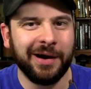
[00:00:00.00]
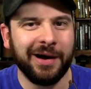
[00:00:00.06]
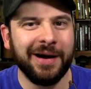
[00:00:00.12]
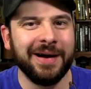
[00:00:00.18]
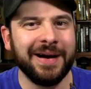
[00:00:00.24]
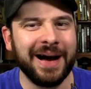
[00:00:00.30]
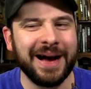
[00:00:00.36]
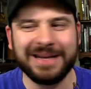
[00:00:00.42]

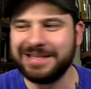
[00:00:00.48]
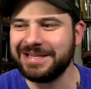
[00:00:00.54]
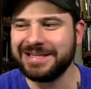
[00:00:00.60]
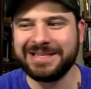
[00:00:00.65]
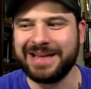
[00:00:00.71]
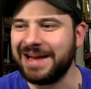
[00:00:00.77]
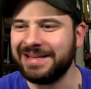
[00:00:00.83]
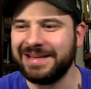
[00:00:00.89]
I
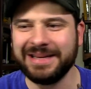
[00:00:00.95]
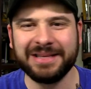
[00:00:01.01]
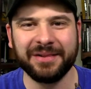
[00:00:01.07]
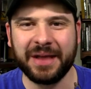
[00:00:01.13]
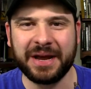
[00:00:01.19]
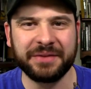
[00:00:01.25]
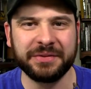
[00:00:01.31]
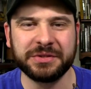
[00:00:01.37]
just, I
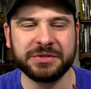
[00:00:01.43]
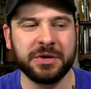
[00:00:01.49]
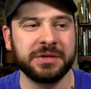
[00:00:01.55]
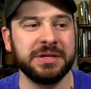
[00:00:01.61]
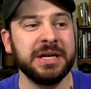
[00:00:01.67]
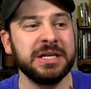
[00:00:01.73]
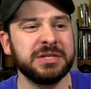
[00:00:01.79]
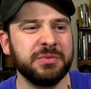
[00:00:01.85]
didn't like the
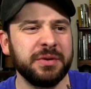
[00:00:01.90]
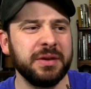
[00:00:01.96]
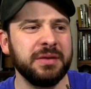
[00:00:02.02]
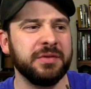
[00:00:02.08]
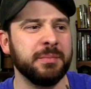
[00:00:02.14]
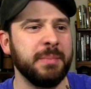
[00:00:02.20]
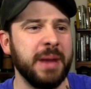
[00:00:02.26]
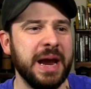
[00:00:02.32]
songs. And that's
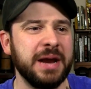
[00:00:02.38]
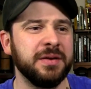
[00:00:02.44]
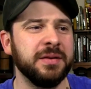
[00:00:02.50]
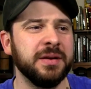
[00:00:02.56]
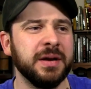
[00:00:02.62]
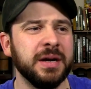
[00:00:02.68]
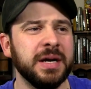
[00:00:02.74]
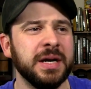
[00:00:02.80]
really the
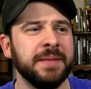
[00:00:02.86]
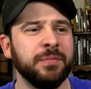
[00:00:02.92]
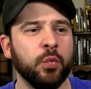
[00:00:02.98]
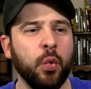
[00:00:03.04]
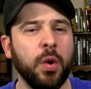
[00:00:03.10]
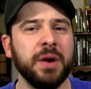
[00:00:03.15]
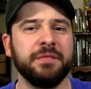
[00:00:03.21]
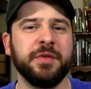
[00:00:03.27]
main,
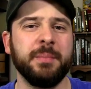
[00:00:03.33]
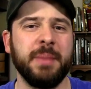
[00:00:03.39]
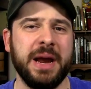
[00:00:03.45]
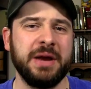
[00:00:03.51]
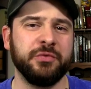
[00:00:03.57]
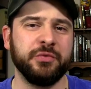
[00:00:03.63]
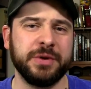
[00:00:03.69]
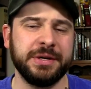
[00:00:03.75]
one of the
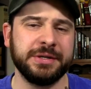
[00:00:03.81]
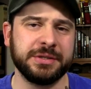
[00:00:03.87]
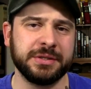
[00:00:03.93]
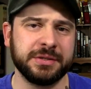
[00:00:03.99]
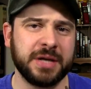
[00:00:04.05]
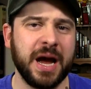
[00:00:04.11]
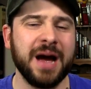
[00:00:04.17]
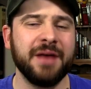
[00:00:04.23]
main
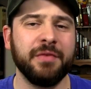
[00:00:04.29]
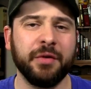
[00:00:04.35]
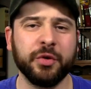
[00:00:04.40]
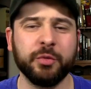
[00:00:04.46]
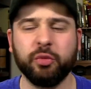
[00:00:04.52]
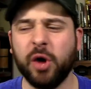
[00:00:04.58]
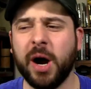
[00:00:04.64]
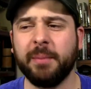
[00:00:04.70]
reasons. I have
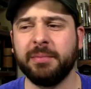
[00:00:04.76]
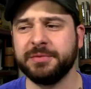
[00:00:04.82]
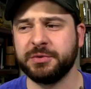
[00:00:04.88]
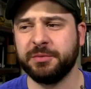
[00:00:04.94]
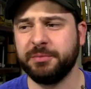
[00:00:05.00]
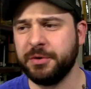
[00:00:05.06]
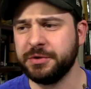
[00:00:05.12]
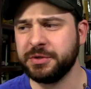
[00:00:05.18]
other
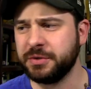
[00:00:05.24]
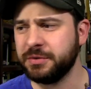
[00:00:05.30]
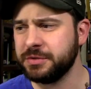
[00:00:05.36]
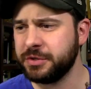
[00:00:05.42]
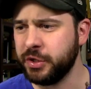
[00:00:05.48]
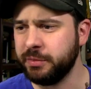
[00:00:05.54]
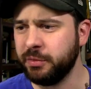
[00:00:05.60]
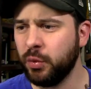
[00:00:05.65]
problems with
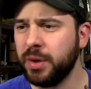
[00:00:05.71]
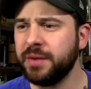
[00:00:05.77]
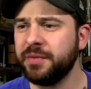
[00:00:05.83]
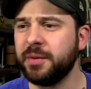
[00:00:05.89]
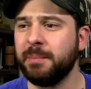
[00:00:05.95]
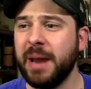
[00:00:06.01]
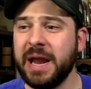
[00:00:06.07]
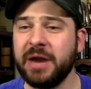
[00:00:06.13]
musicals too, but one
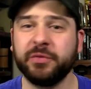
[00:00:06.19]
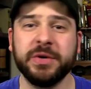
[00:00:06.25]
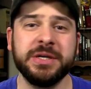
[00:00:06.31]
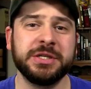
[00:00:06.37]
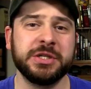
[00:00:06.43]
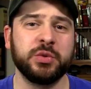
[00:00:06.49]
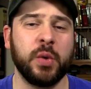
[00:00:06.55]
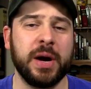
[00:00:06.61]
of the main
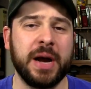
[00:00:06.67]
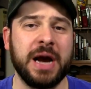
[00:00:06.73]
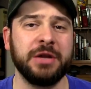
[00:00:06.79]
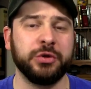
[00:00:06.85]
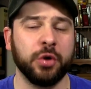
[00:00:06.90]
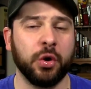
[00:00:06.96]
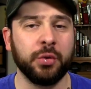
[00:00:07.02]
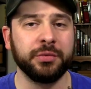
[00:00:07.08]
reasons why
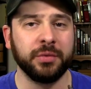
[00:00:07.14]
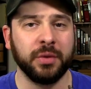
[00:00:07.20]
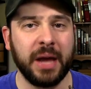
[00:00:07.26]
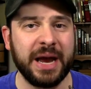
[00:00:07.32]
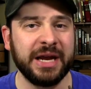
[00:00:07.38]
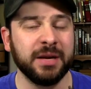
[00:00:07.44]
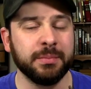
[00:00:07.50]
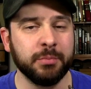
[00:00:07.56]
I don't
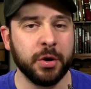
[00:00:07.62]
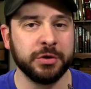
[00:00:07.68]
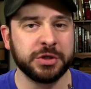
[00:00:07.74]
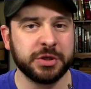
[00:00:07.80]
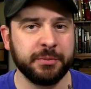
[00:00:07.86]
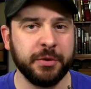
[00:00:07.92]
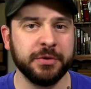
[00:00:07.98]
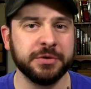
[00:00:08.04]
like
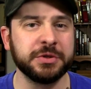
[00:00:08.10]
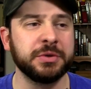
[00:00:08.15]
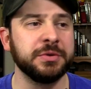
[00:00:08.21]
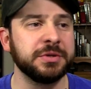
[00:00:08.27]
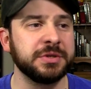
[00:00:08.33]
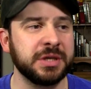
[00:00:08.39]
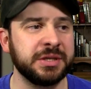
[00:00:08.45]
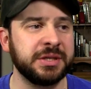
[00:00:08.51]
most
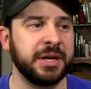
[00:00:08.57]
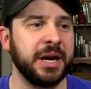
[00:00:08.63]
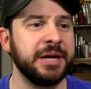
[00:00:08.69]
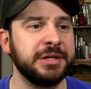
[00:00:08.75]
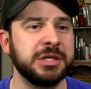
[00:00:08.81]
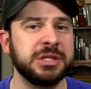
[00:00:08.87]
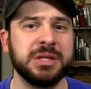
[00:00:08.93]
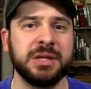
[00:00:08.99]
musicals is that I
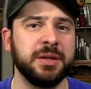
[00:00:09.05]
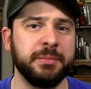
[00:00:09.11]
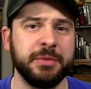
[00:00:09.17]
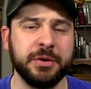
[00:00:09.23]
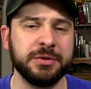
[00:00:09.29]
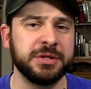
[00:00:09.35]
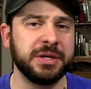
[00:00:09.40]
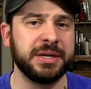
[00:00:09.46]
just think the
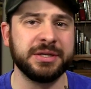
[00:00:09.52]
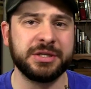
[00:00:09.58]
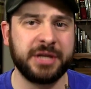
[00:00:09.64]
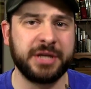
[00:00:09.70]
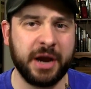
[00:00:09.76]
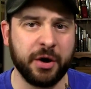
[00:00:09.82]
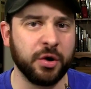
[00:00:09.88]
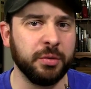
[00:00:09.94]
music is
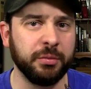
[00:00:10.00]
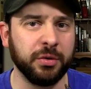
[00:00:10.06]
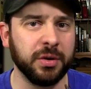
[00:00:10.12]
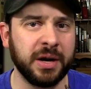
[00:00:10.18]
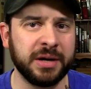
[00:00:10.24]
terrible.